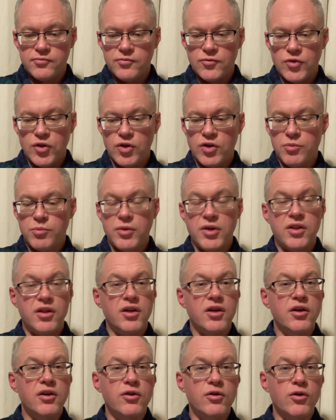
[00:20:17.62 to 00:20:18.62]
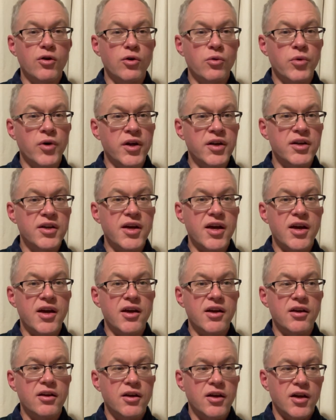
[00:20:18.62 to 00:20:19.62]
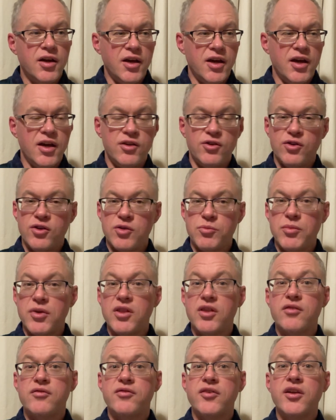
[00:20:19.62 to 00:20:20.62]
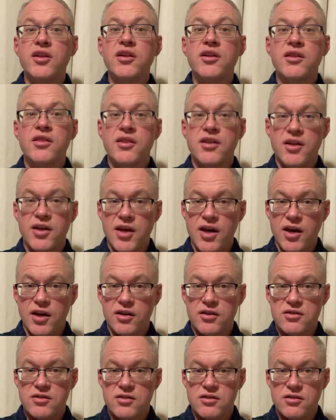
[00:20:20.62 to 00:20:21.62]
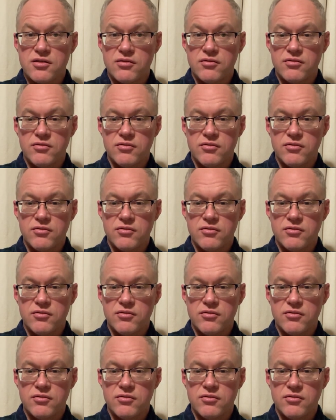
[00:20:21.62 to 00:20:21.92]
You can be the hero one day and you can be the villain the next.